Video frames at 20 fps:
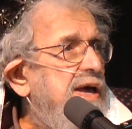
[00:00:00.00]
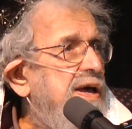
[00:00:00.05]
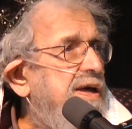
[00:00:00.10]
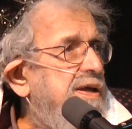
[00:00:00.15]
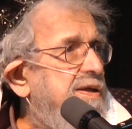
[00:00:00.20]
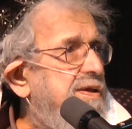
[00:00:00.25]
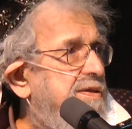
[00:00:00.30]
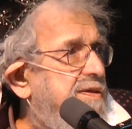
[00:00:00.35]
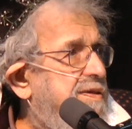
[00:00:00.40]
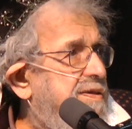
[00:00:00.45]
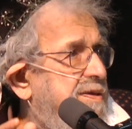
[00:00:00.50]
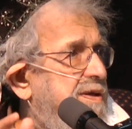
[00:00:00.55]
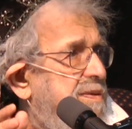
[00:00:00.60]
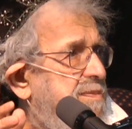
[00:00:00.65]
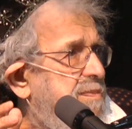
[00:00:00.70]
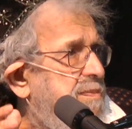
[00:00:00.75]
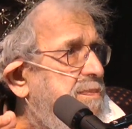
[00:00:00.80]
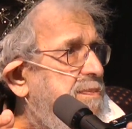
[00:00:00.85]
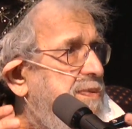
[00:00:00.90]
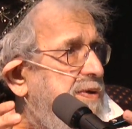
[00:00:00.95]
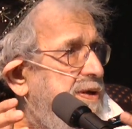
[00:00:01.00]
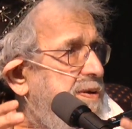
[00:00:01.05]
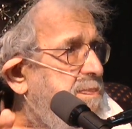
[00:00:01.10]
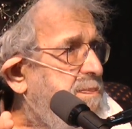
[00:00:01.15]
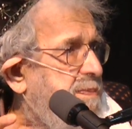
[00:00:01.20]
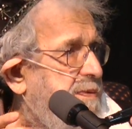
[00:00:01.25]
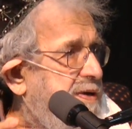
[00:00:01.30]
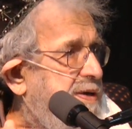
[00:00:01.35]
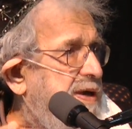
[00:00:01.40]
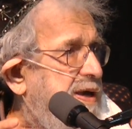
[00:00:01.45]
and some
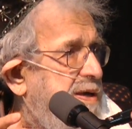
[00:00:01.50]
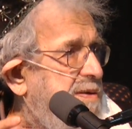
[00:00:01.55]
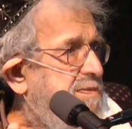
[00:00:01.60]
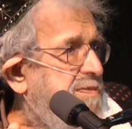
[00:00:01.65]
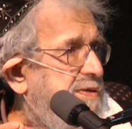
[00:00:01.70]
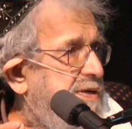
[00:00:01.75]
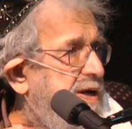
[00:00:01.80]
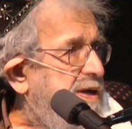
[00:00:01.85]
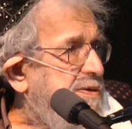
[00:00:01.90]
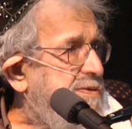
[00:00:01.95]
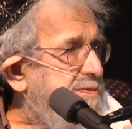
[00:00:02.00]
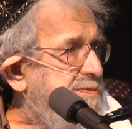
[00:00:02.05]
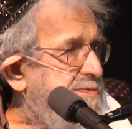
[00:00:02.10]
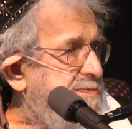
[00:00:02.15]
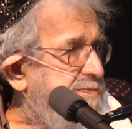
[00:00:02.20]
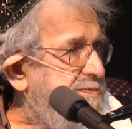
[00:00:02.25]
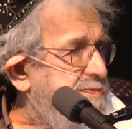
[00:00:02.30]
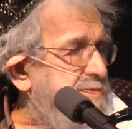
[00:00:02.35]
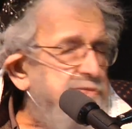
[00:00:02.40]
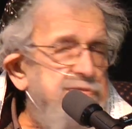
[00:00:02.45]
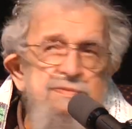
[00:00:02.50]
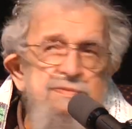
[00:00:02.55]
blip came down.